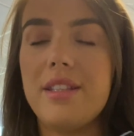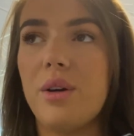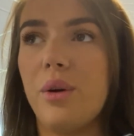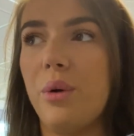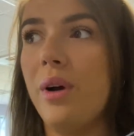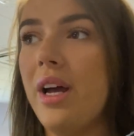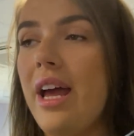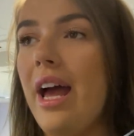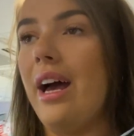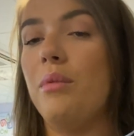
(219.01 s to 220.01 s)
So
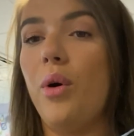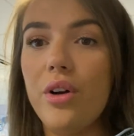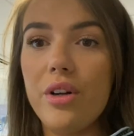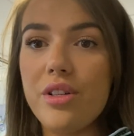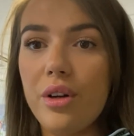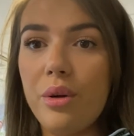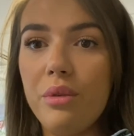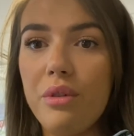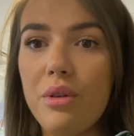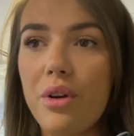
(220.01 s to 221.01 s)
orders that are
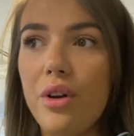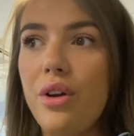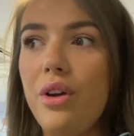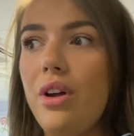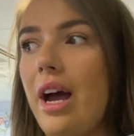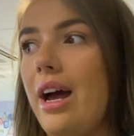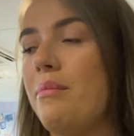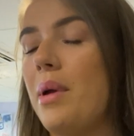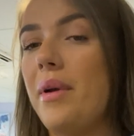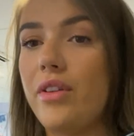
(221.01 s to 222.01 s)
going through,
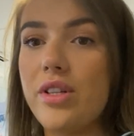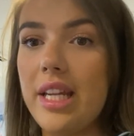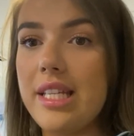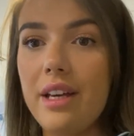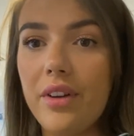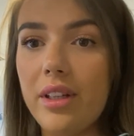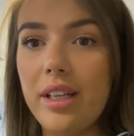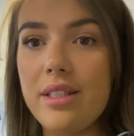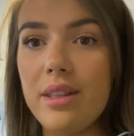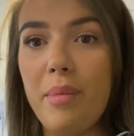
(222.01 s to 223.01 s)
maybe if there's any
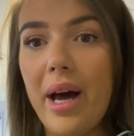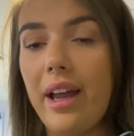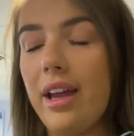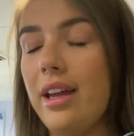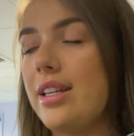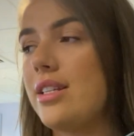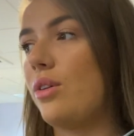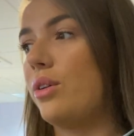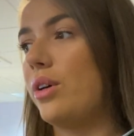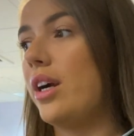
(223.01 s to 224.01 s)
difficulties in the back end
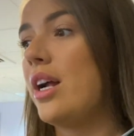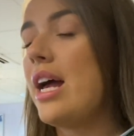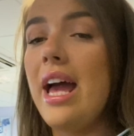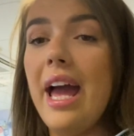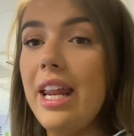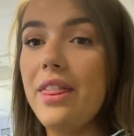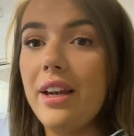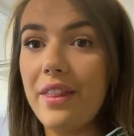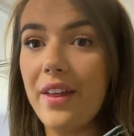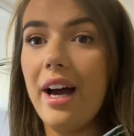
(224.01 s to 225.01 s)
or
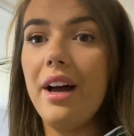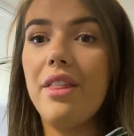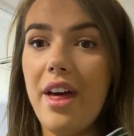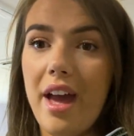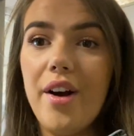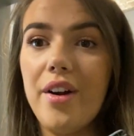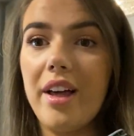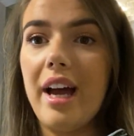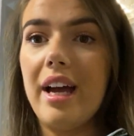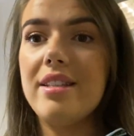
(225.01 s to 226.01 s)
anything like that, they are
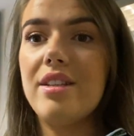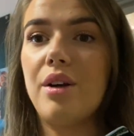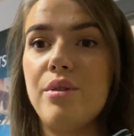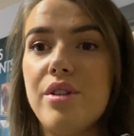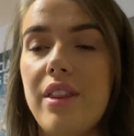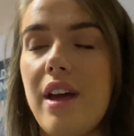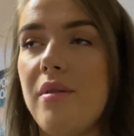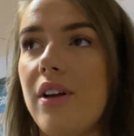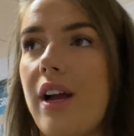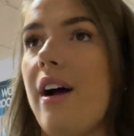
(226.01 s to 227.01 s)
the guys to go to. They
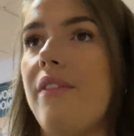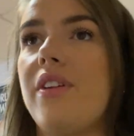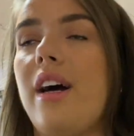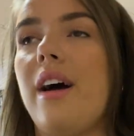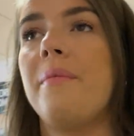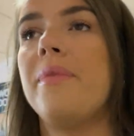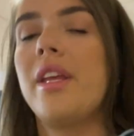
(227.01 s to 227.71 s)
will look after that.